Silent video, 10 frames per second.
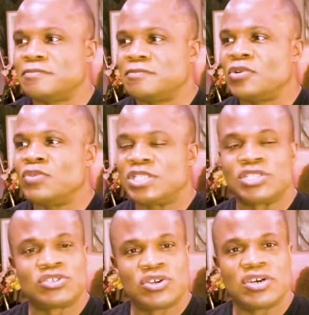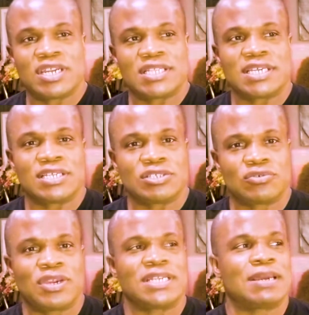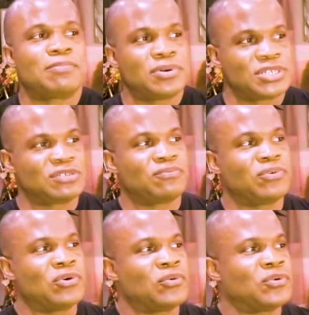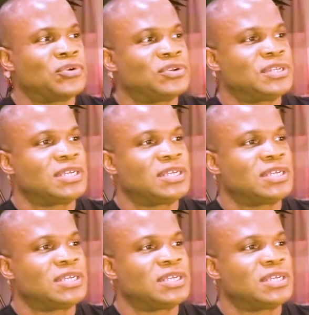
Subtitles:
which is good. I think it's great that push forward